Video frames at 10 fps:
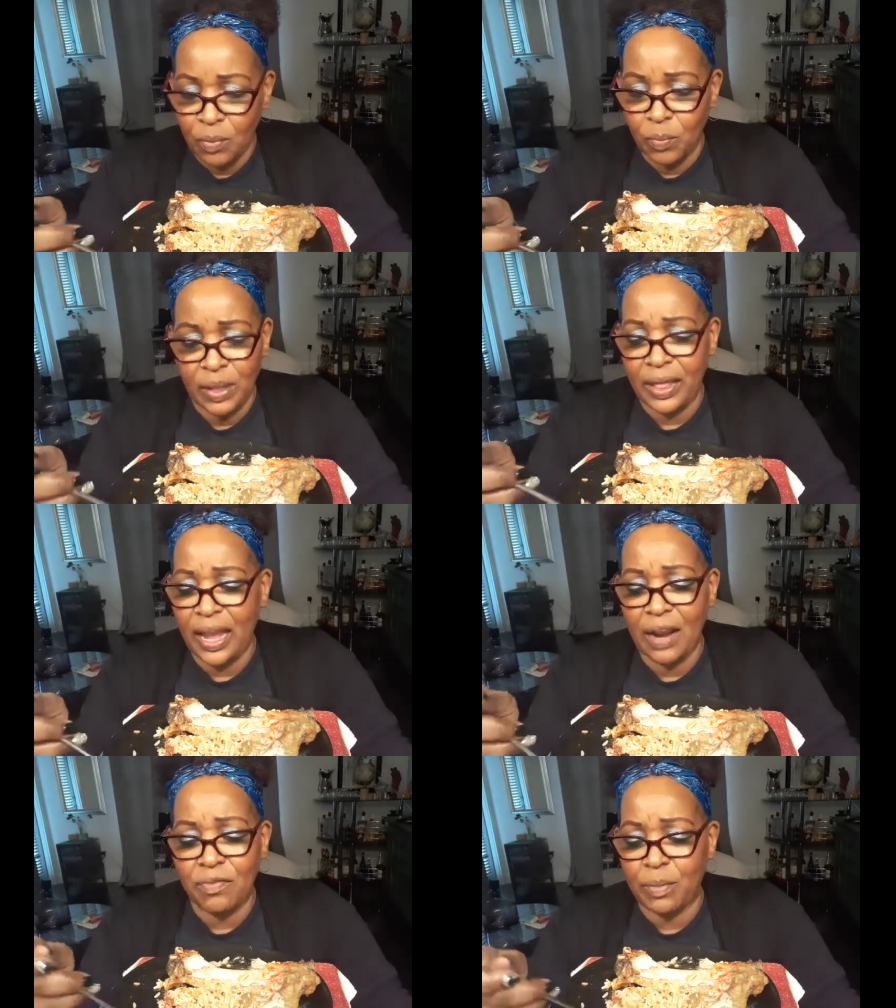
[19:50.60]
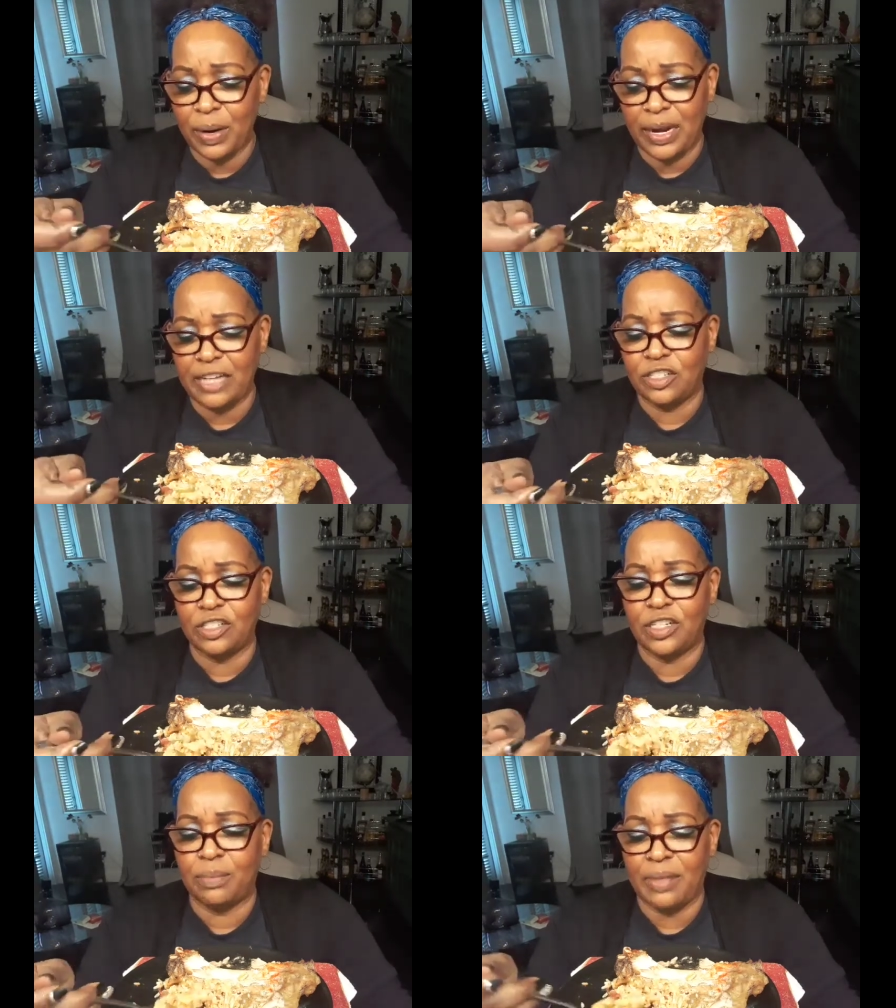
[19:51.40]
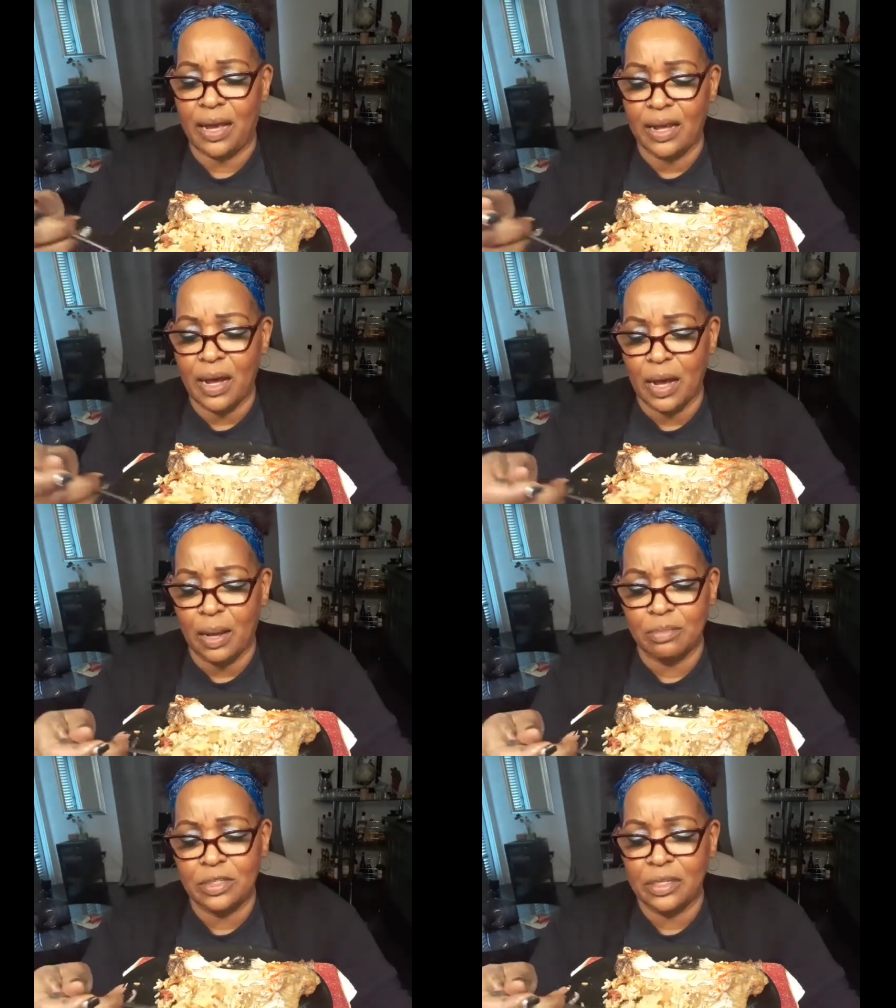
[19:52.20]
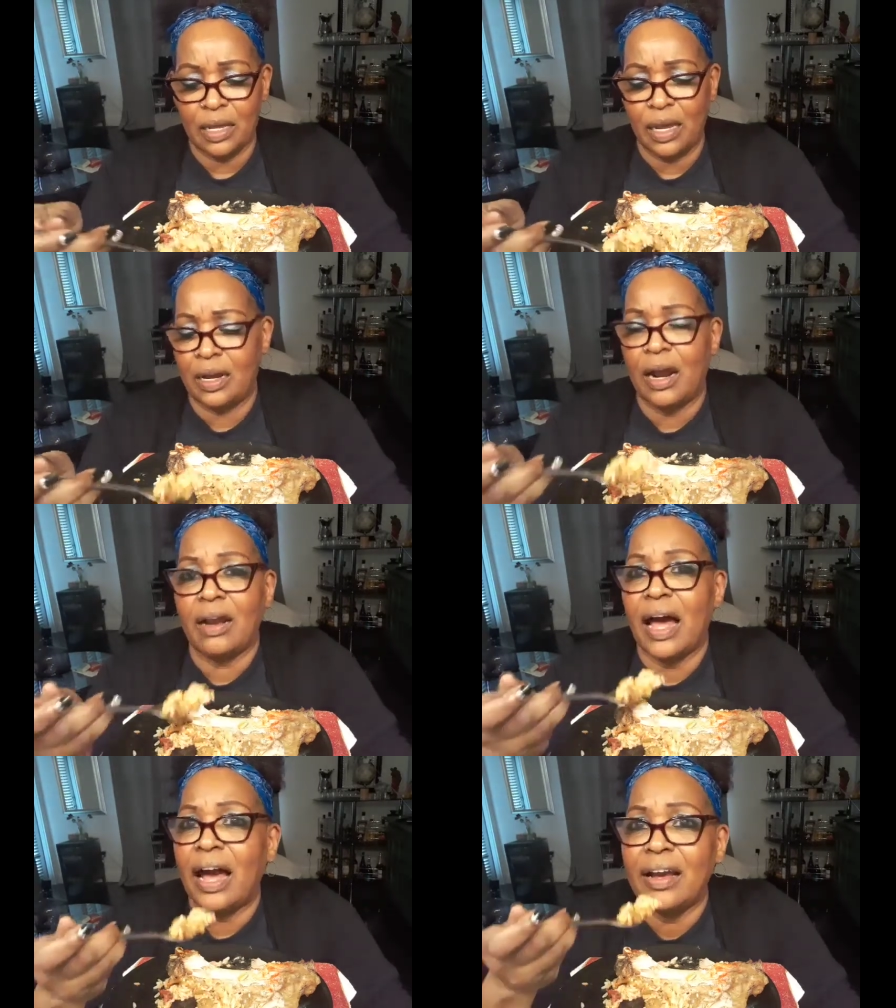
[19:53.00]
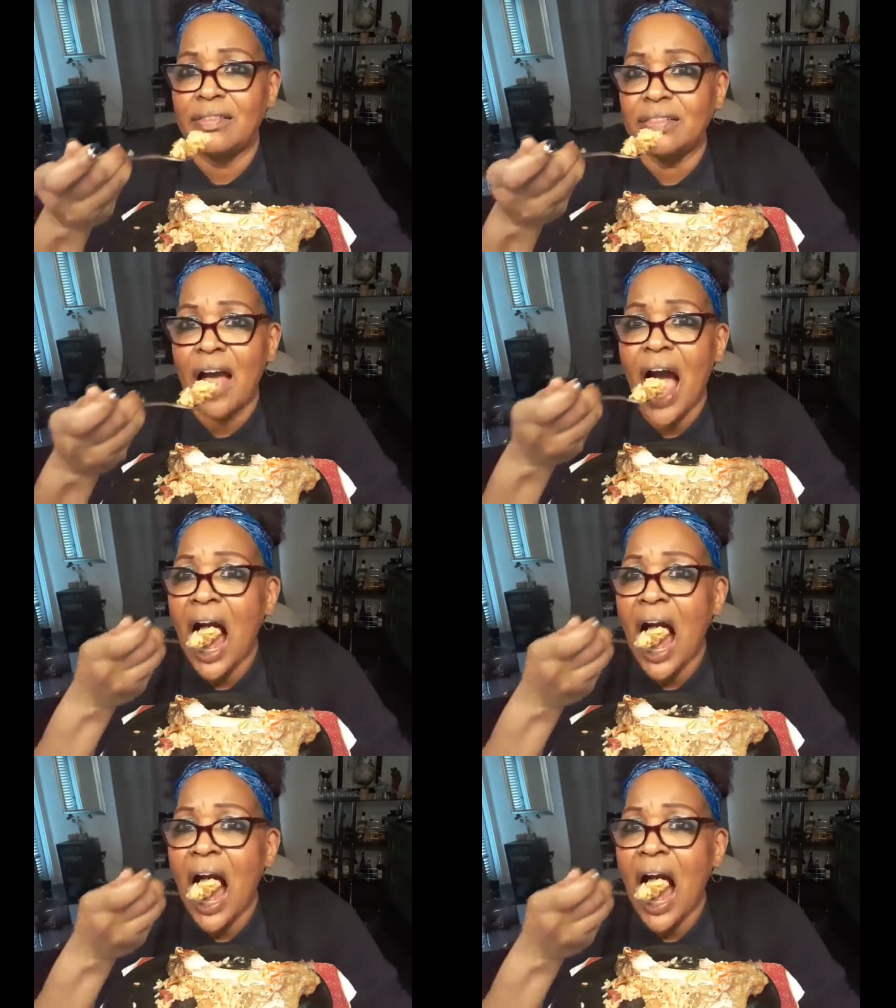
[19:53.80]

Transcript: with every relationship that comes in our lives,